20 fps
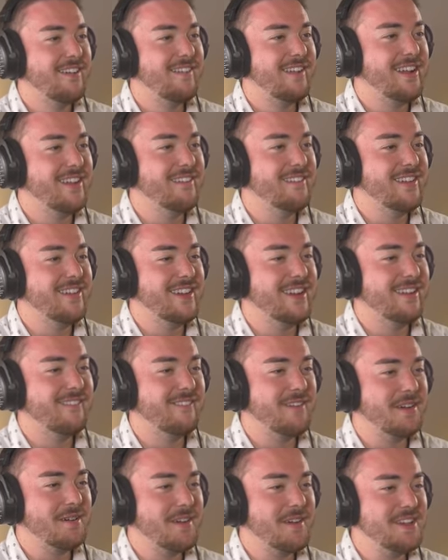Wait a minute.
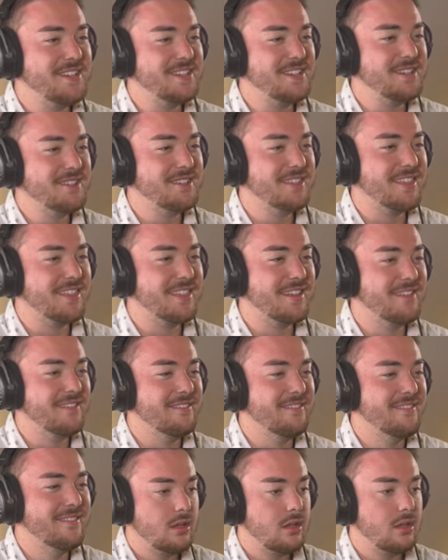What do I do with
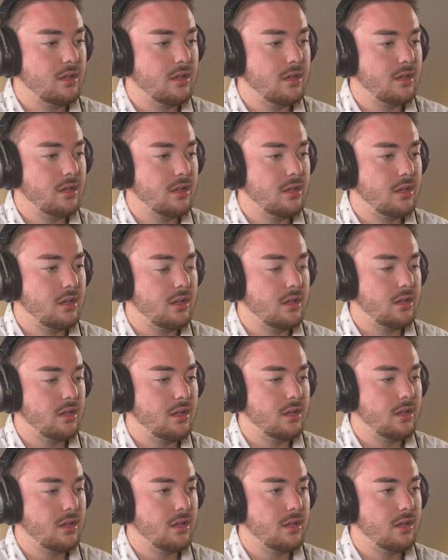him?
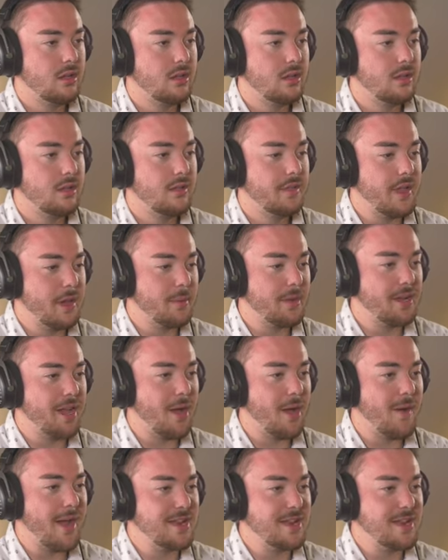There we go.